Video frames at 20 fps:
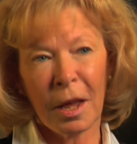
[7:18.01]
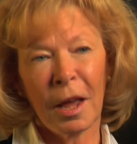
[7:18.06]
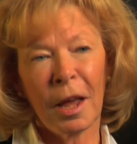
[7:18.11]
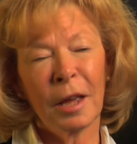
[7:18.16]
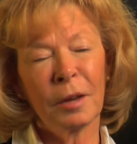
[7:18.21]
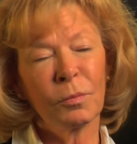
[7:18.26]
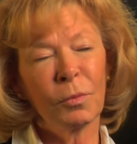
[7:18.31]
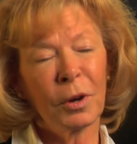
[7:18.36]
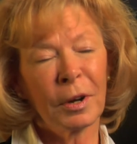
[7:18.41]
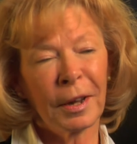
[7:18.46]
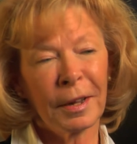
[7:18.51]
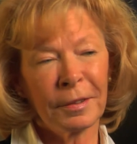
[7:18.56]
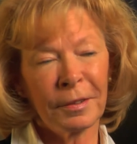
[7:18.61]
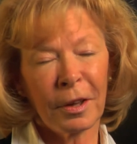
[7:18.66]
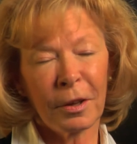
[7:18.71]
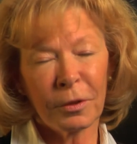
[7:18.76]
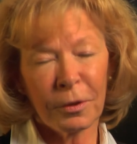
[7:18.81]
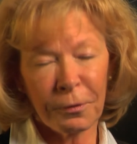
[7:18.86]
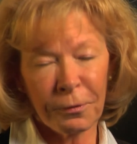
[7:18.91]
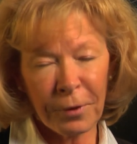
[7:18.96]
And what I
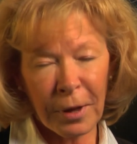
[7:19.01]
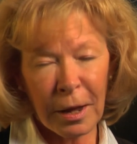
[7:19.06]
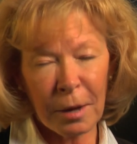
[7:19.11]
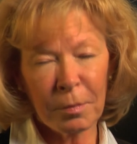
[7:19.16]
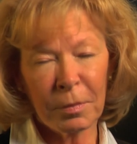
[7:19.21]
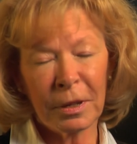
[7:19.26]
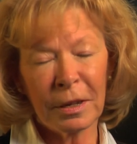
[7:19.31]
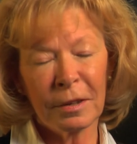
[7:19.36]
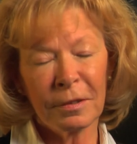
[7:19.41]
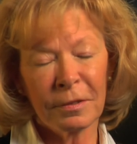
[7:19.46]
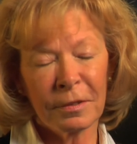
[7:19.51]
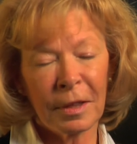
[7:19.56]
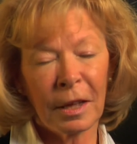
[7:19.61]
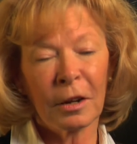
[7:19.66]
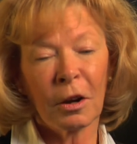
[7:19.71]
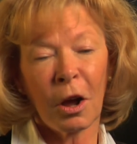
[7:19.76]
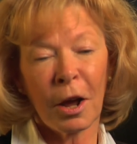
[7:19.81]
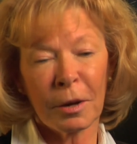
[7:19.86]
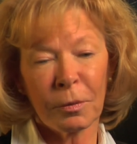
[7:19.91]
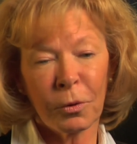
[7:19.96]
tell the families
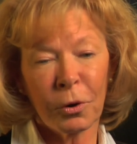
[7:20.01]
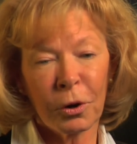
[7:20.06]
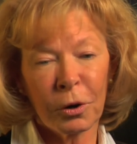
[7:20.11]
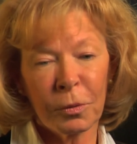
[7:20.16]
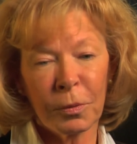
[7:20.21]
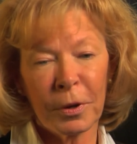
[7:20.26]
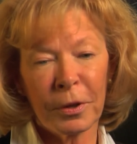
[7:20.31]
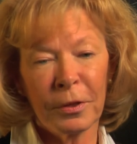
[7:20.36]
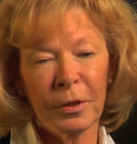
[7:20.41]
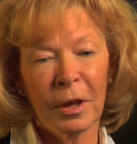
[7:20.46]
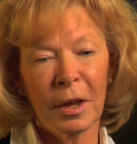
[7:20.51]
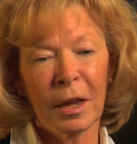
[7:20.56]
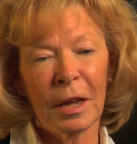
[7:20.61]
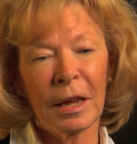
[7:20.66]
that I work with